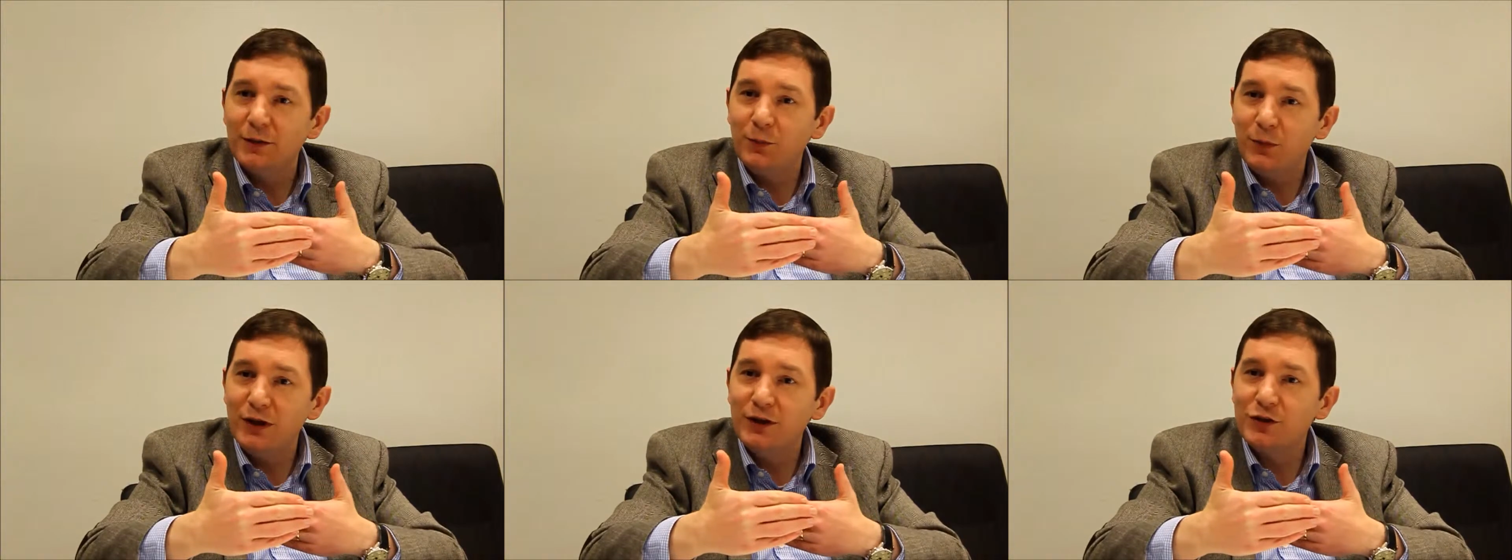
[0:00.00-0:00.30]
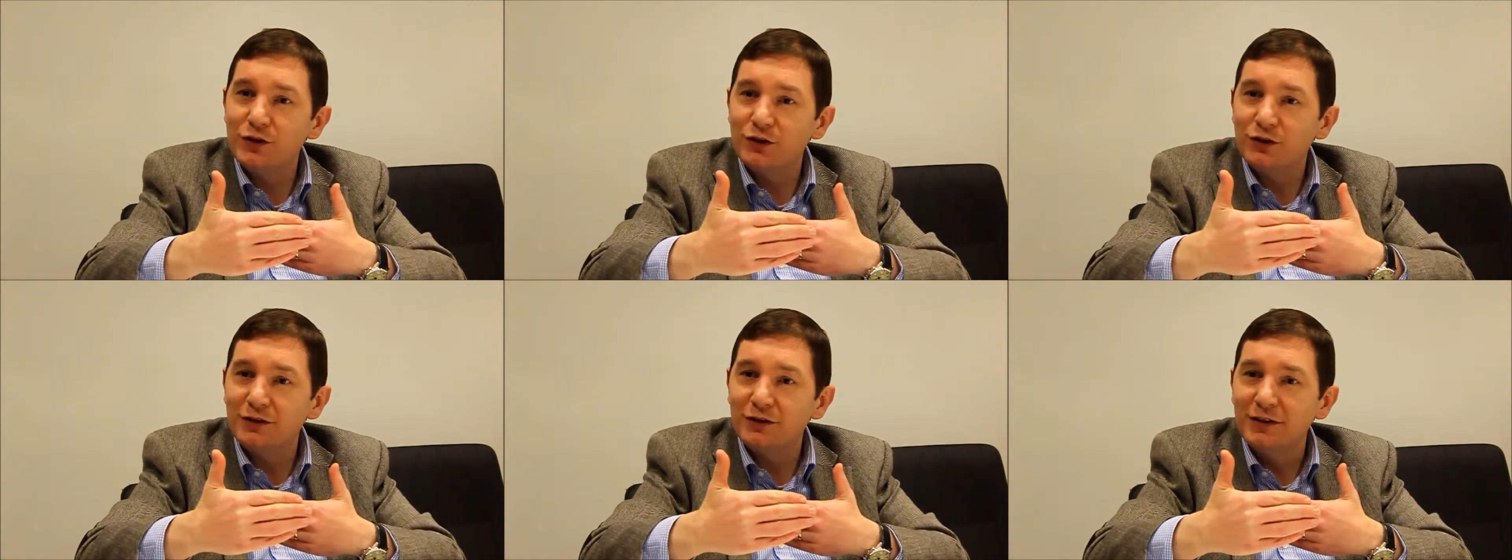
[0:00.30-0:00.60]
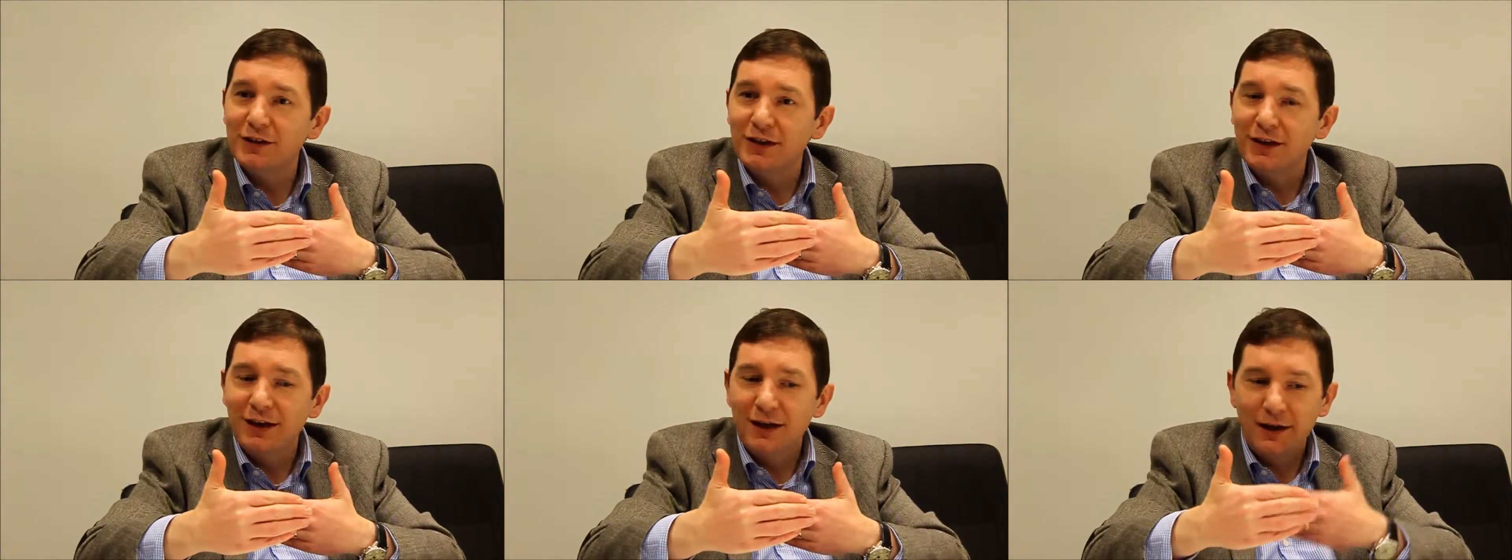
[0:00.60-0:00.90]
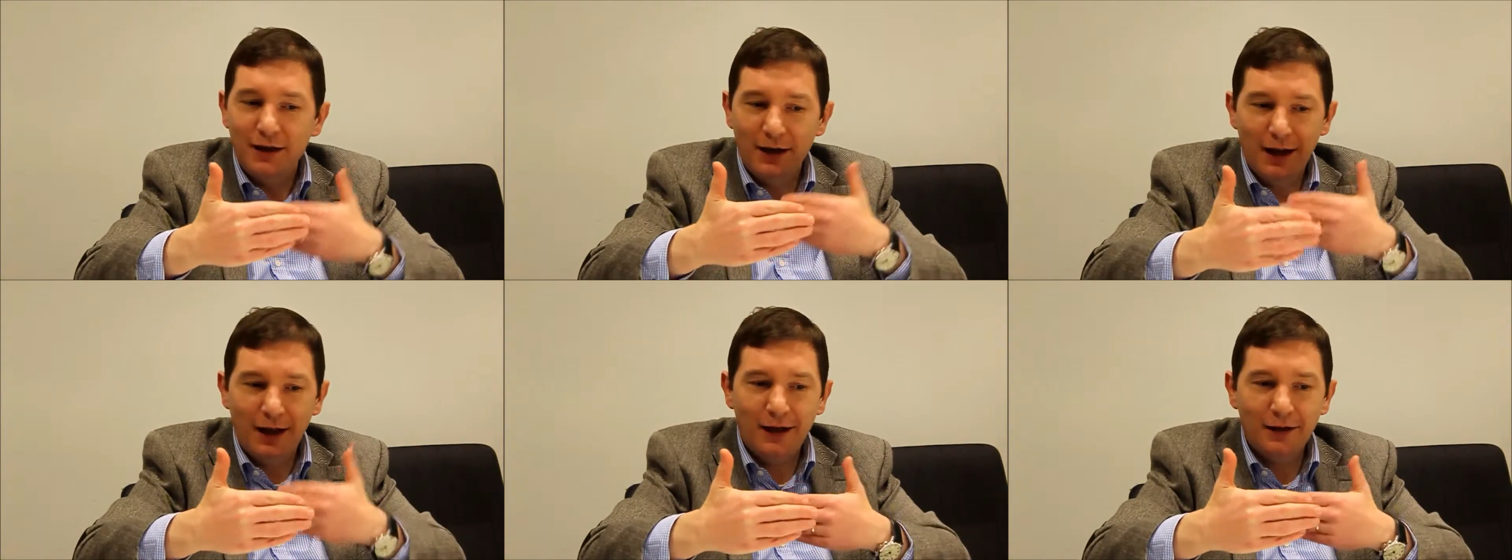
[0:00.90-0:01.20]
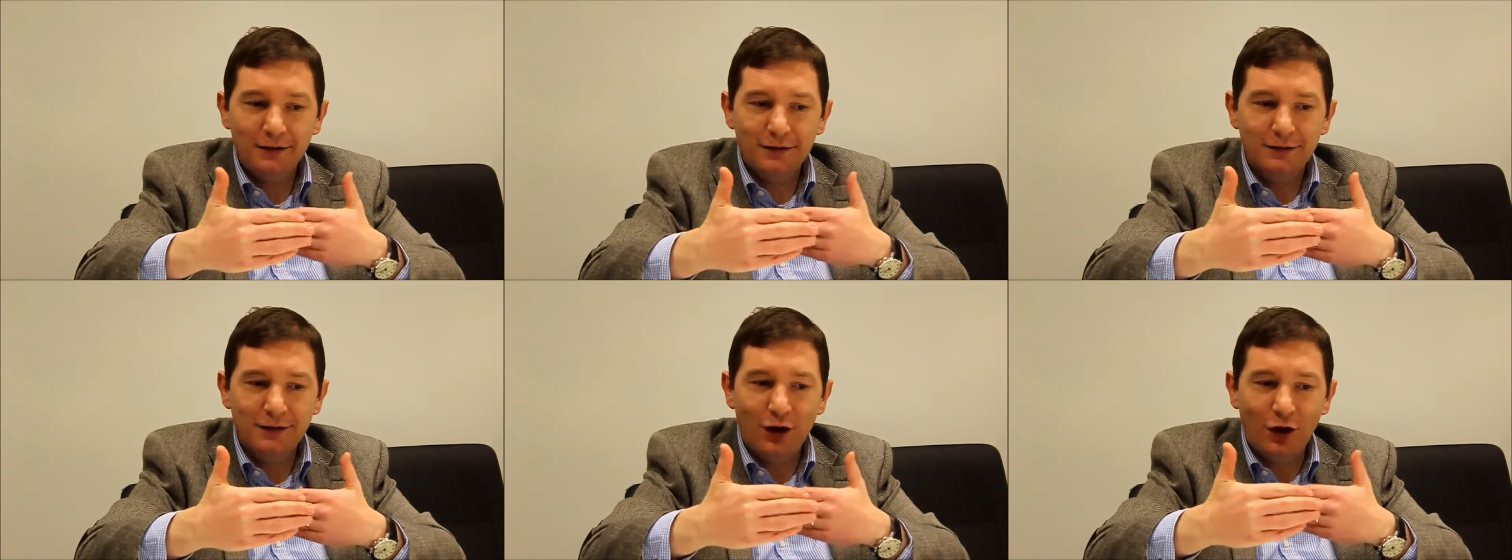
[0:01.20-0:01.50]
picture,
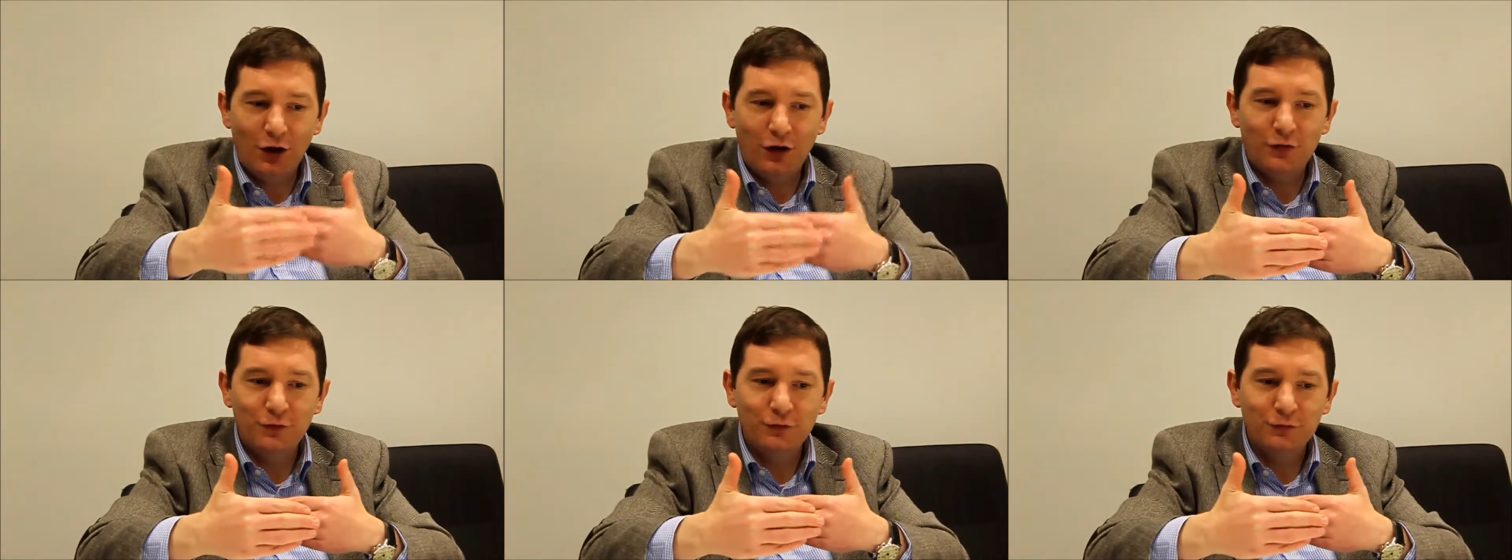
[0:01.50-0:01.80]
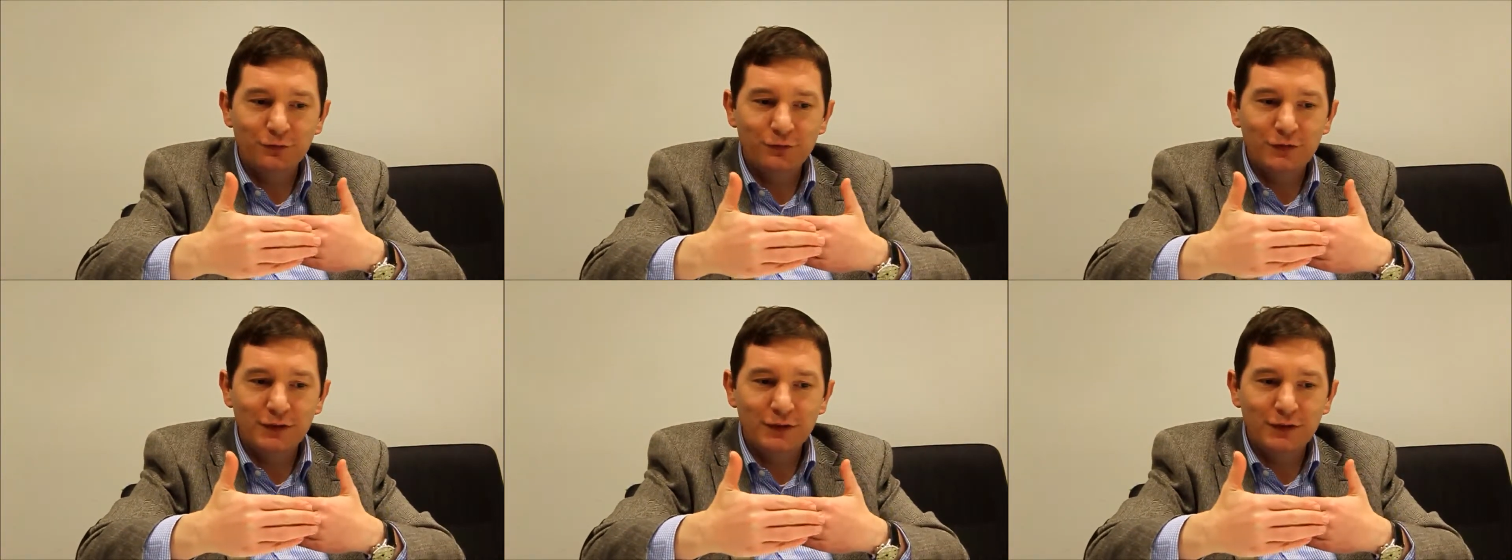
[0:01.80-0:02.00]
not of